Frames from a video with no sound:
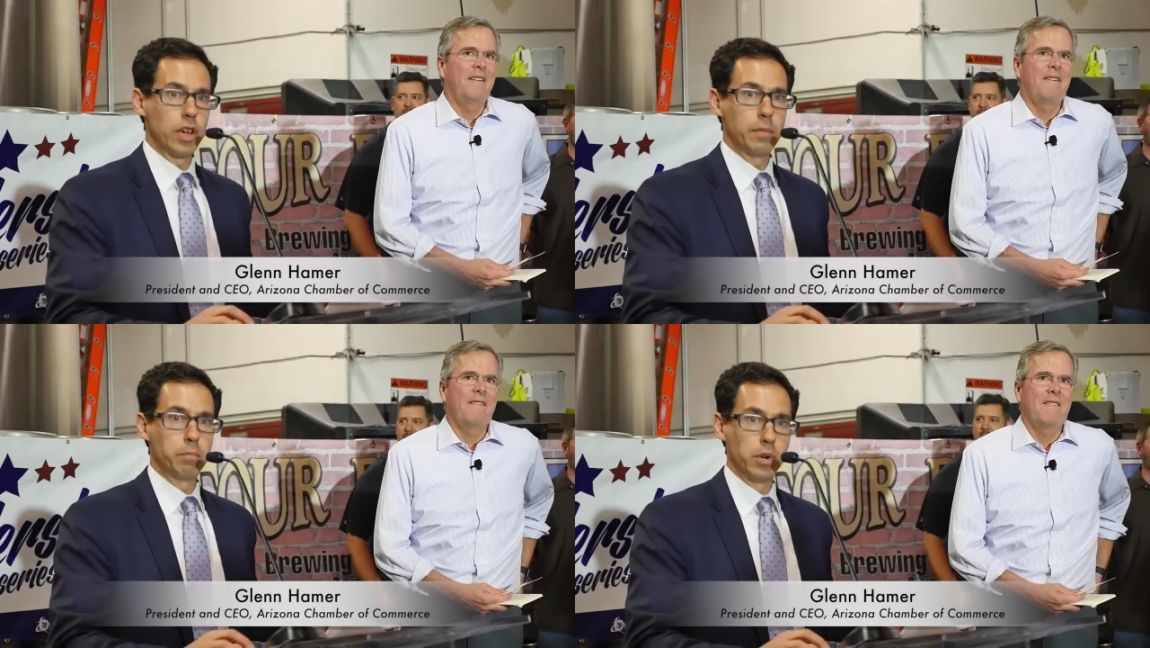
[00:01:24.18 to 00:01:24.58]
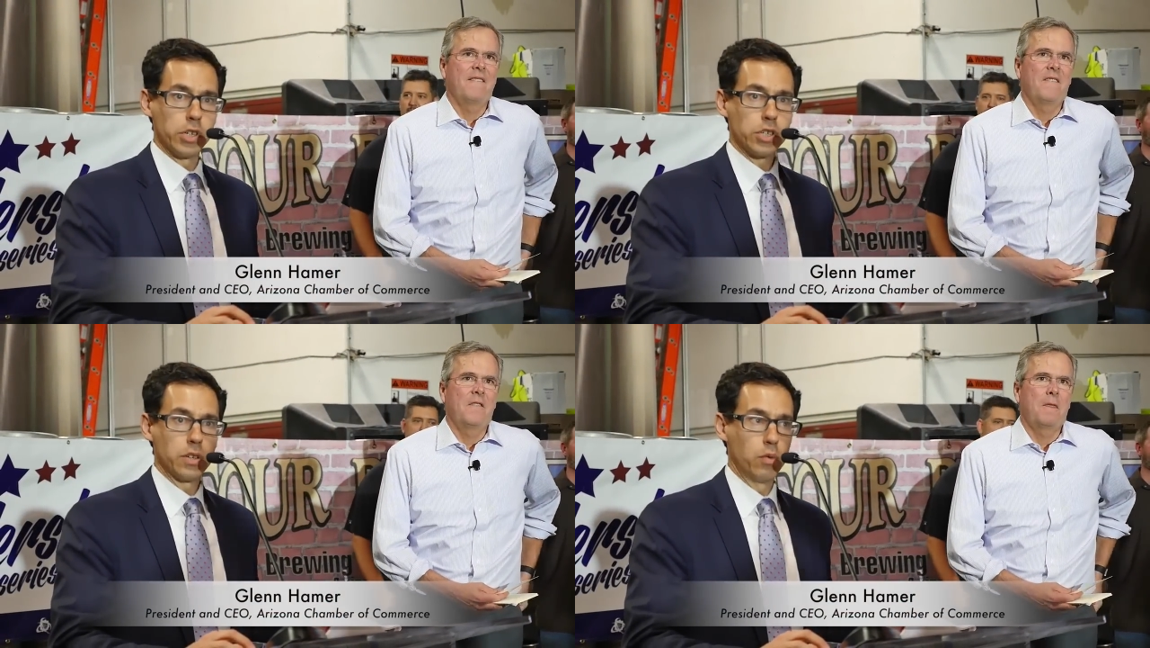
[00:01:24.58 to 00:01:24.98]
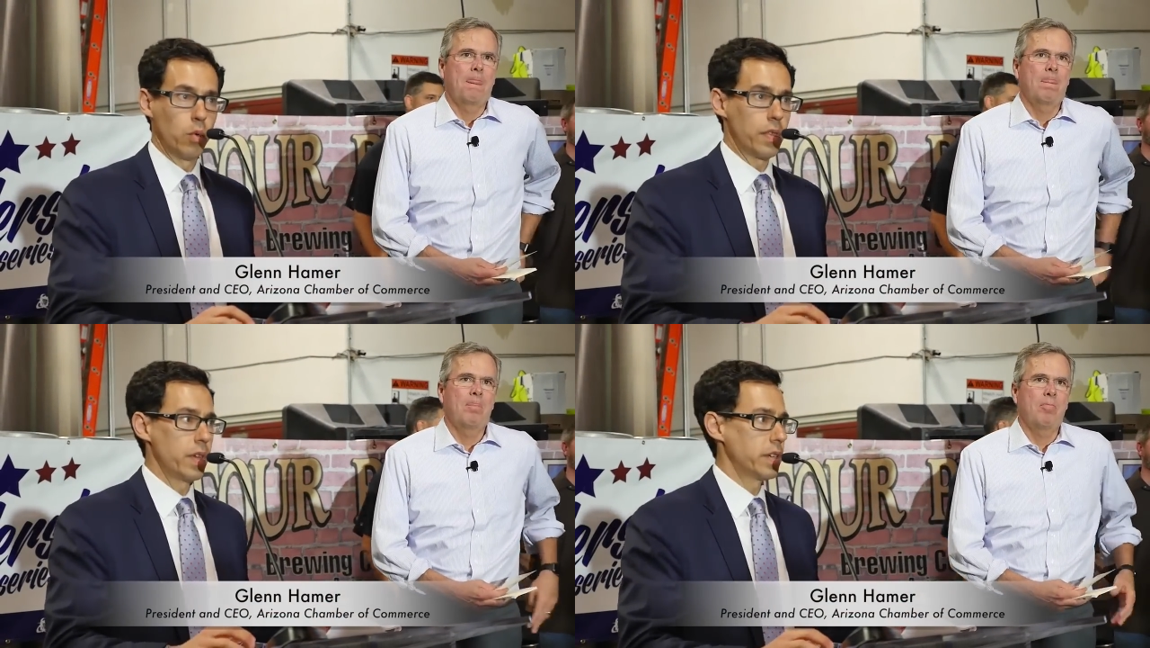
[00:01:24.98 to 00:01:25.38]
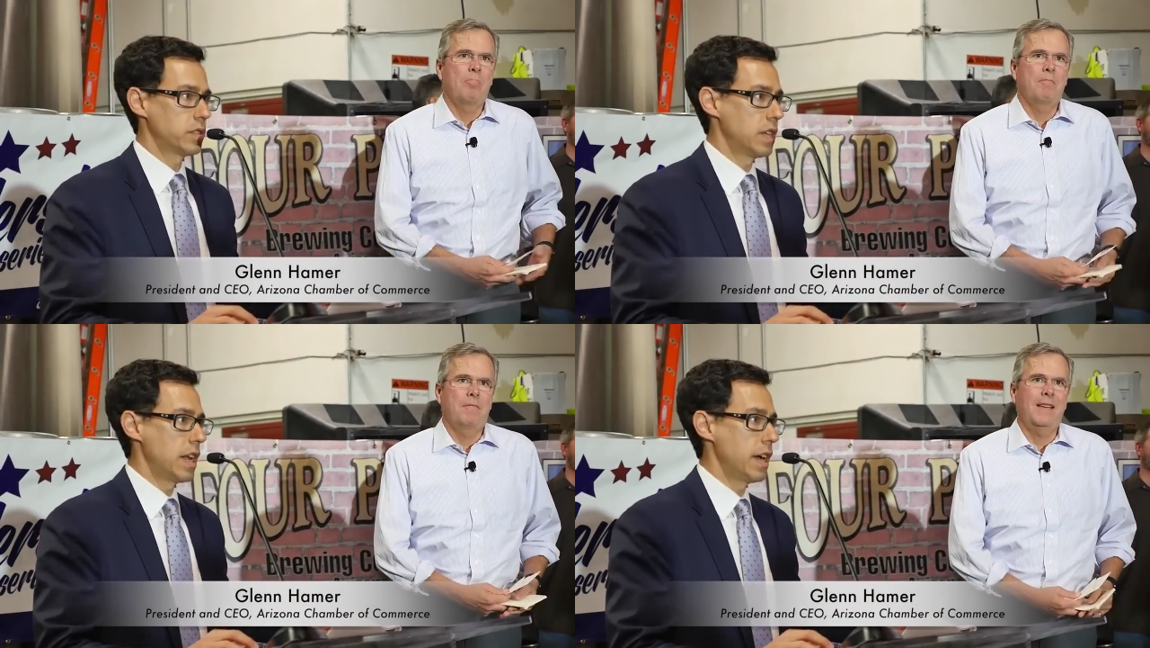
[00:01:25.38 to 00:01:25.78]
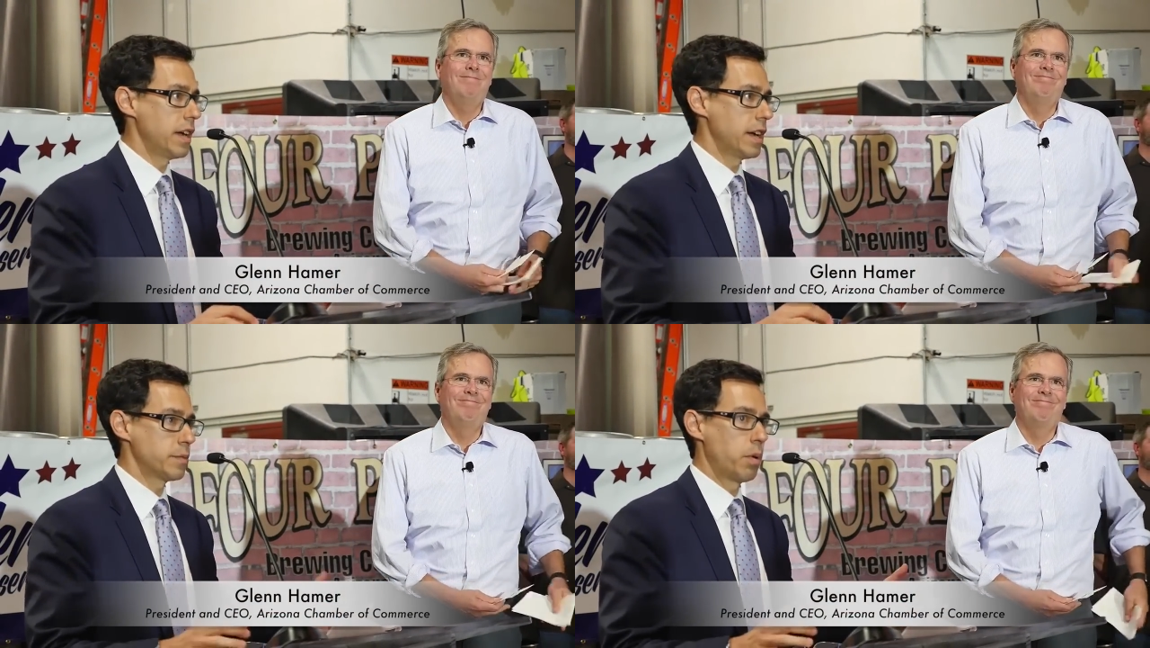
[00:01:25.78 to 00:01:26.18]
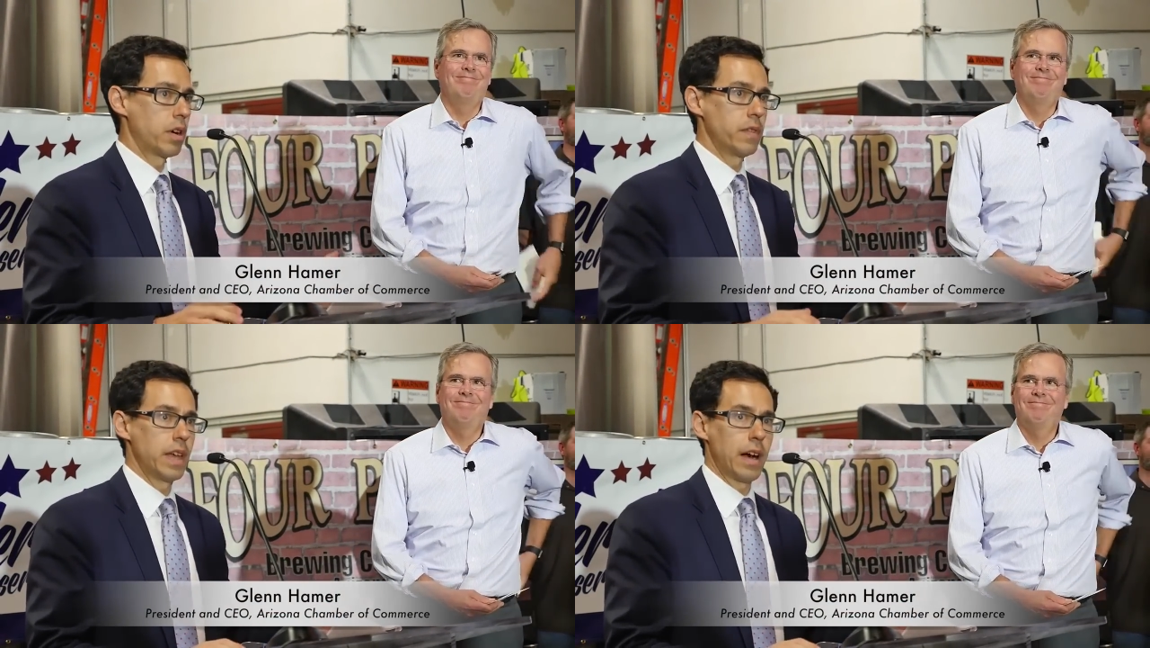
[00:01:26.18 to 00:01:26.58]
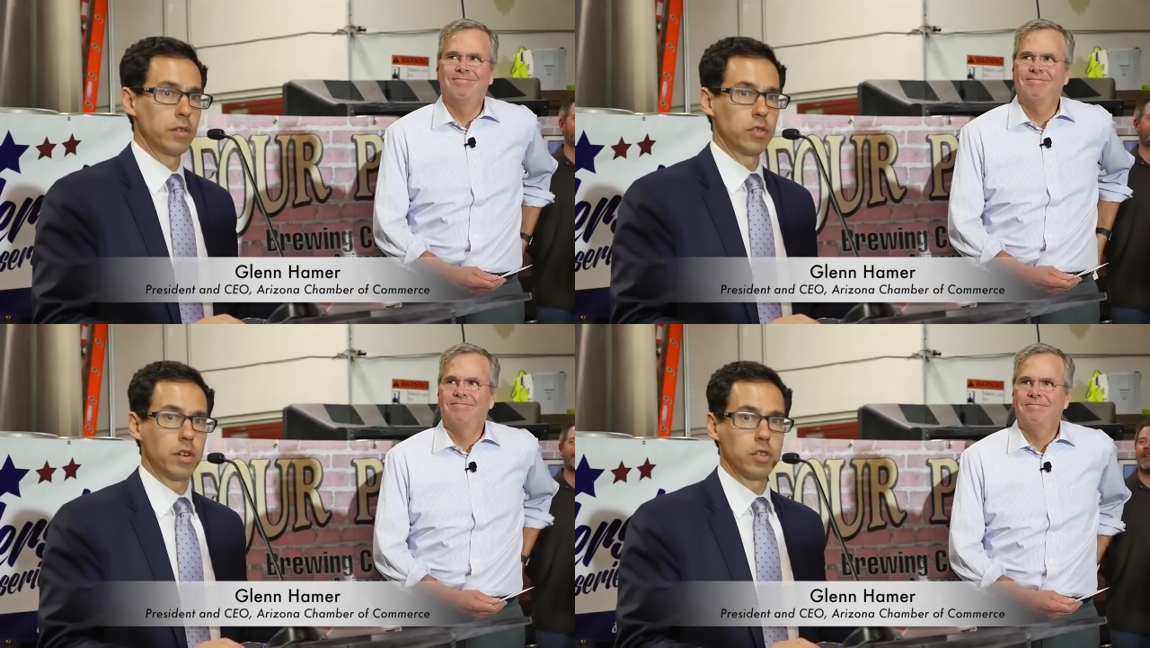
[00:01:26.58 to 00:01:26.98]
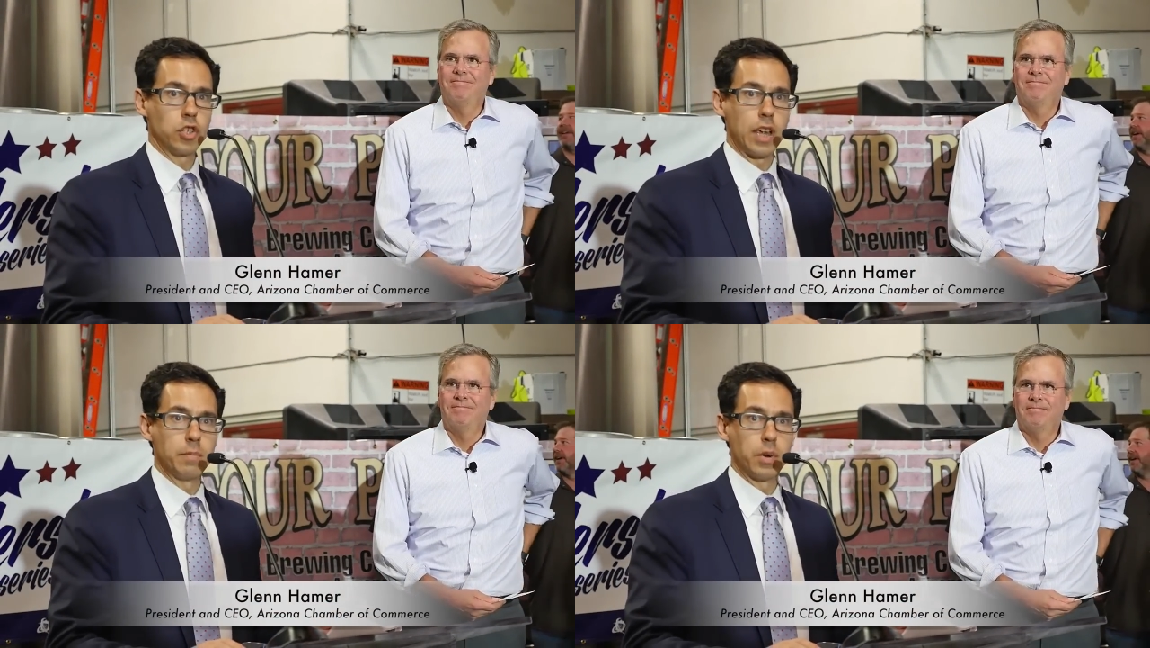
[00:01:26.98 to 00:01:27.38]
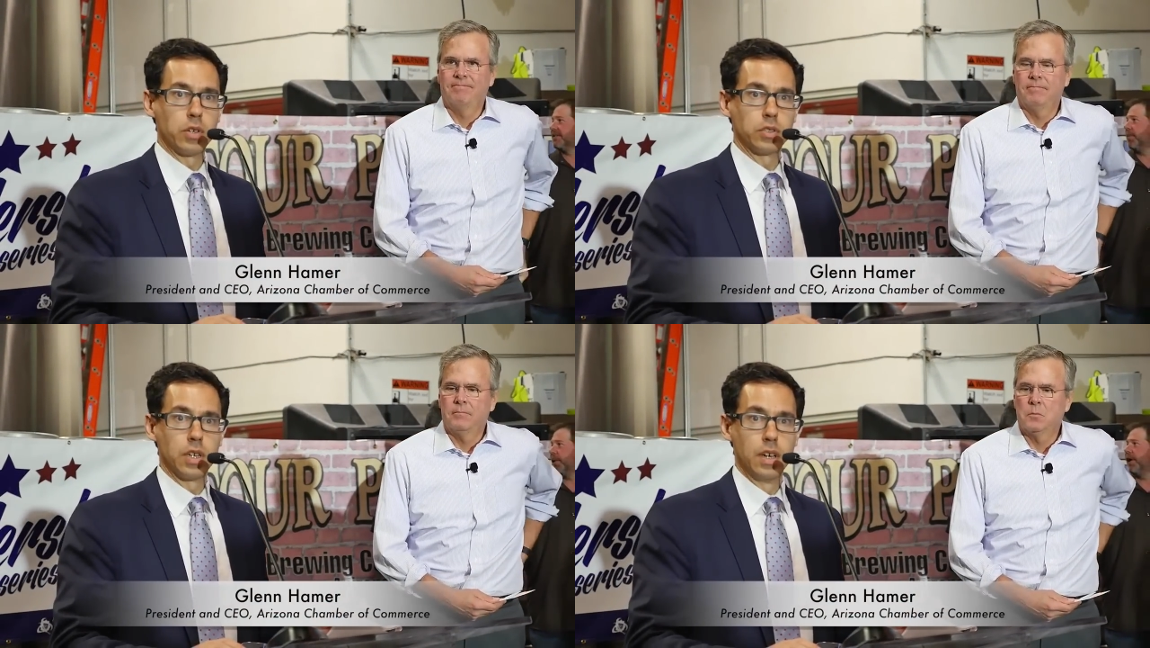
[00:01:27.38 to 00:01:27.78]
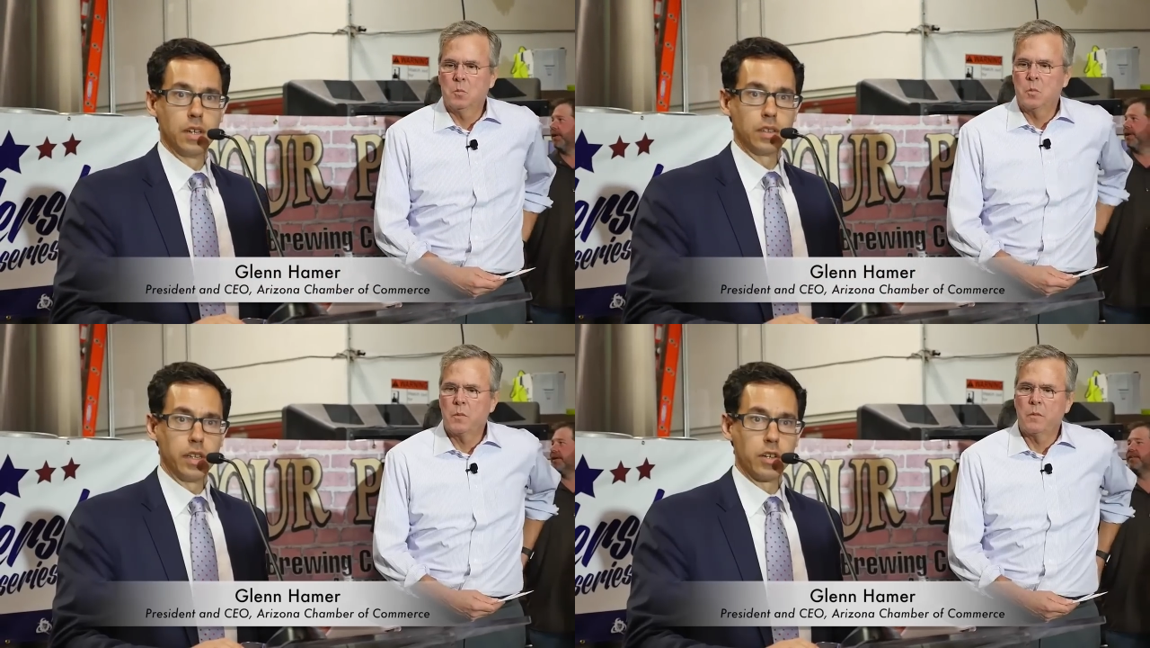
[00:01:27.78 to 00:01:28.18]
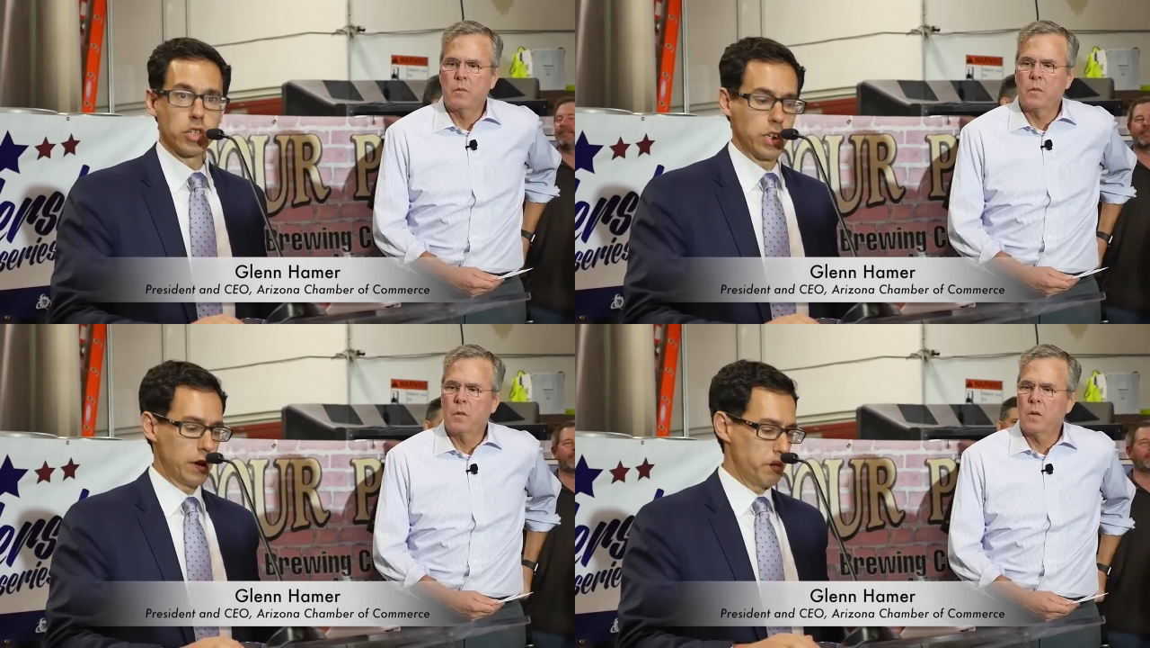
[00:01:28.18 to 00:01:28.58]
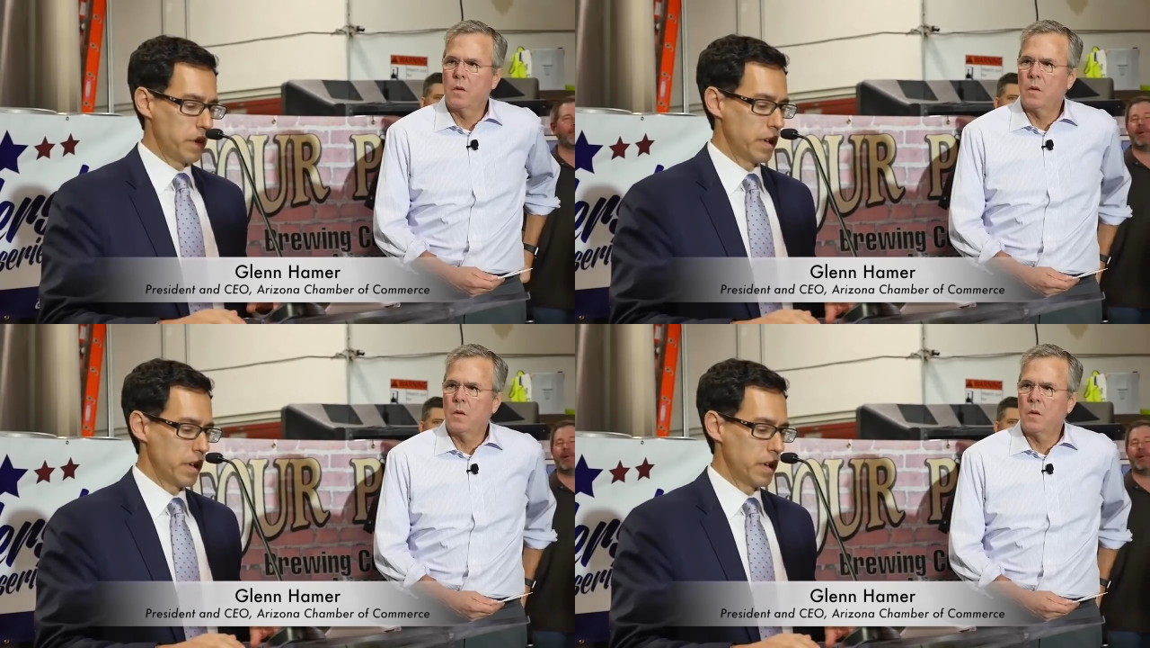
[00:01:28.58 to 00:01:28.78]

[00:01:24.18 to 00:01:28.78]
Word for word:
Speaker 1: Jeb Bush with us today as part of the Arizona Chamber's leadership